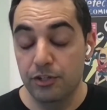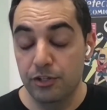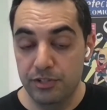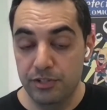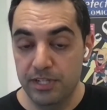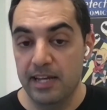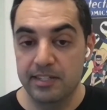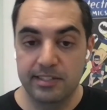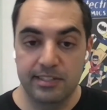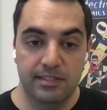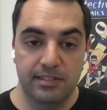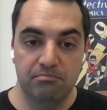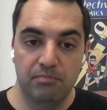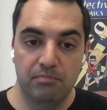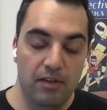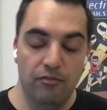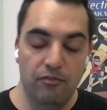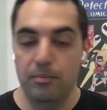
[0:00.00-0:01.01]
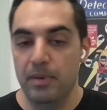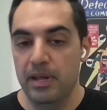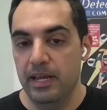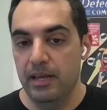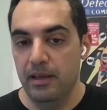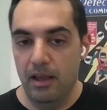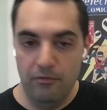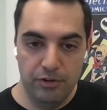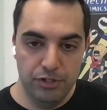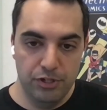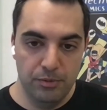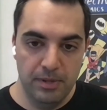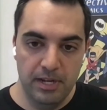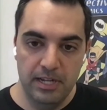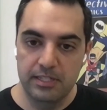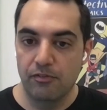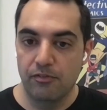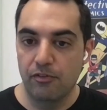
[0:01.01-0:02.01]
can do tests every minute, every
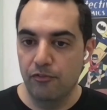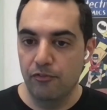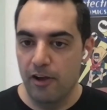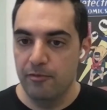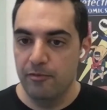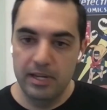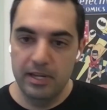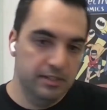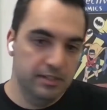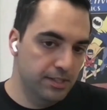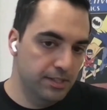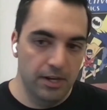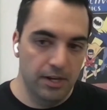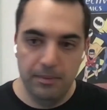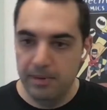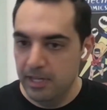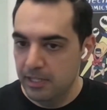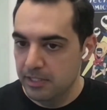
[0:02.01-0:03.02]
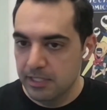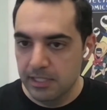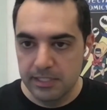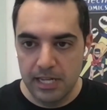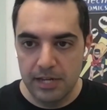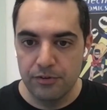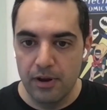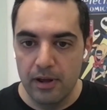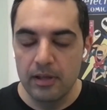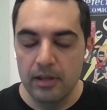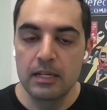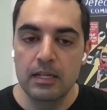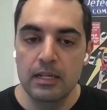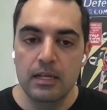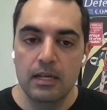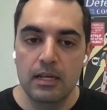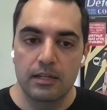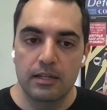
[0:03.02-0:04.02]
2 minutes, every 5 minutes, 30 minutes, etc.
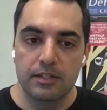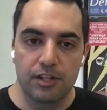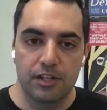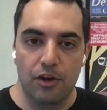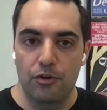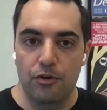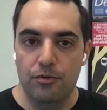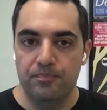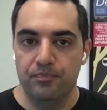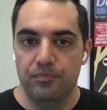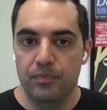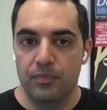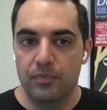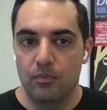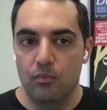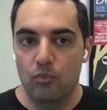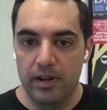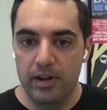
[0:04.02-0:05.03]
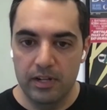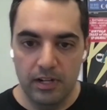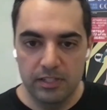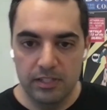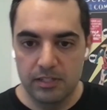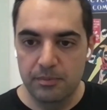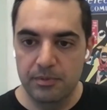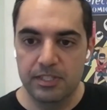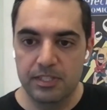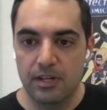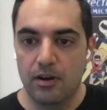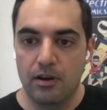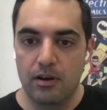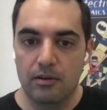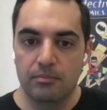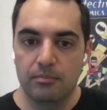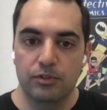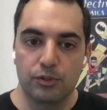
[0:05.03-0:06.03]
So when customers
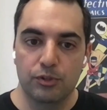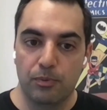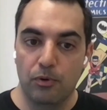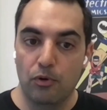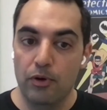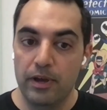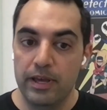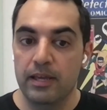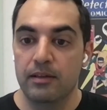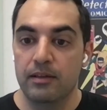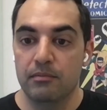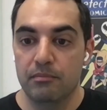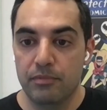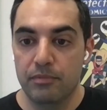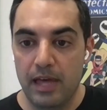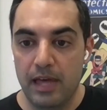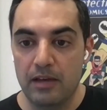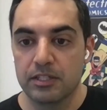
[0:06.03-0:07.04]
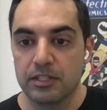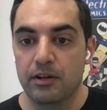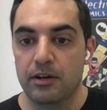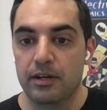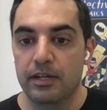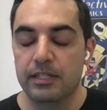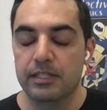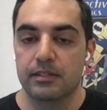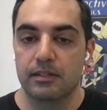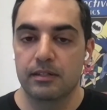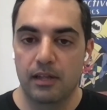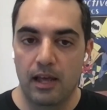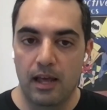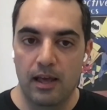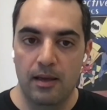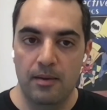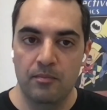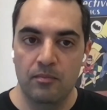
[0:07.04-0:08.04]
are deploying ThousandEyes,
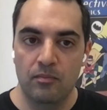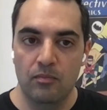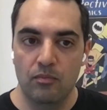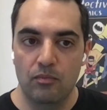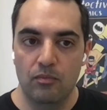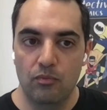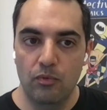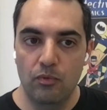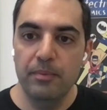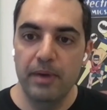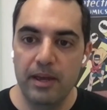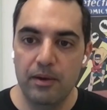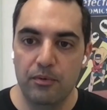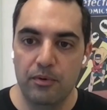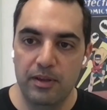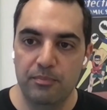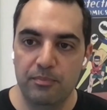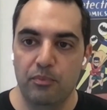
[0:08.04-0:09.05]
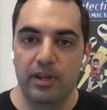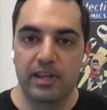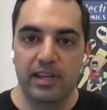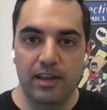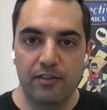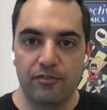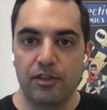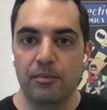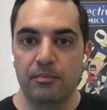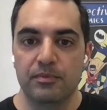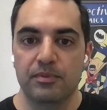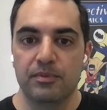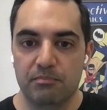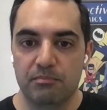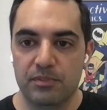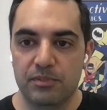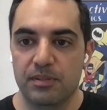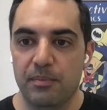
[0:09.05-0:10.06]
we give them
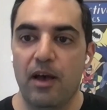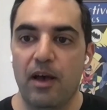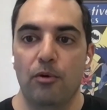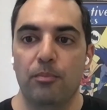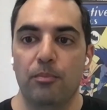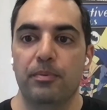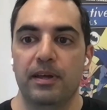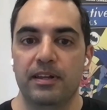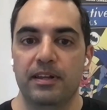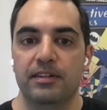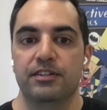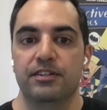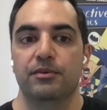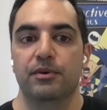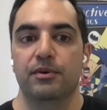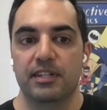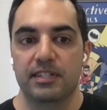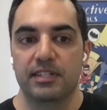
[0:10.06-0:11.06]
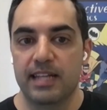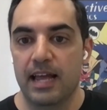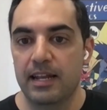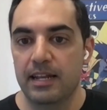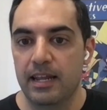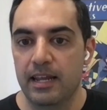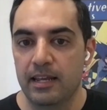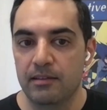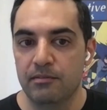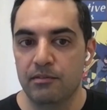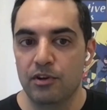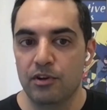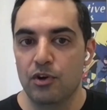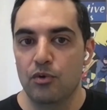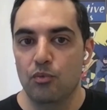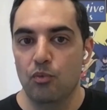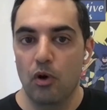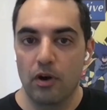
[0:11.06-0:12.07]
some help into understanding
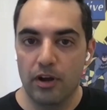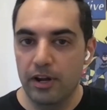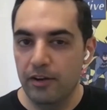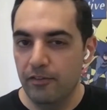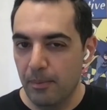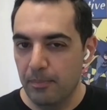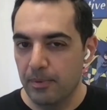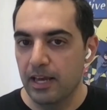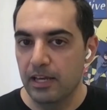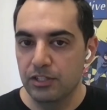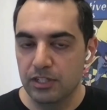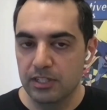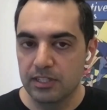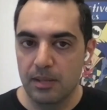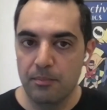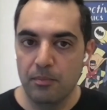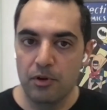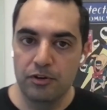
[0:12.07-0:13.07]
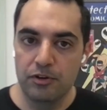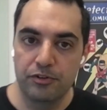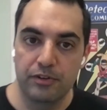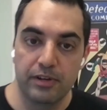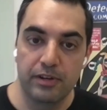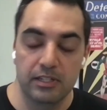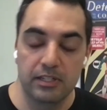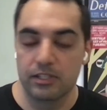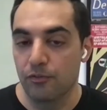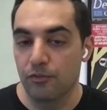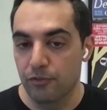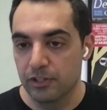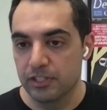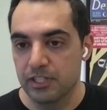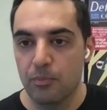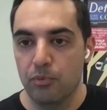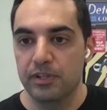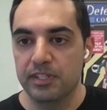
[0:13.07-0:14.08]
what kind of applications they're monitoring. So
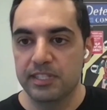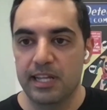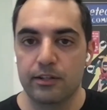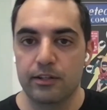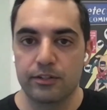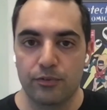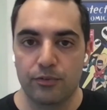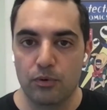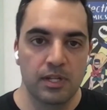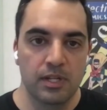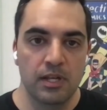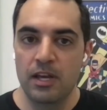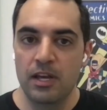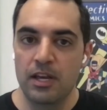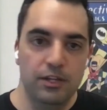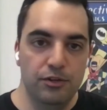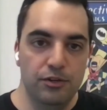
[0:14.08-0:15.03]
for example, with Salesforce,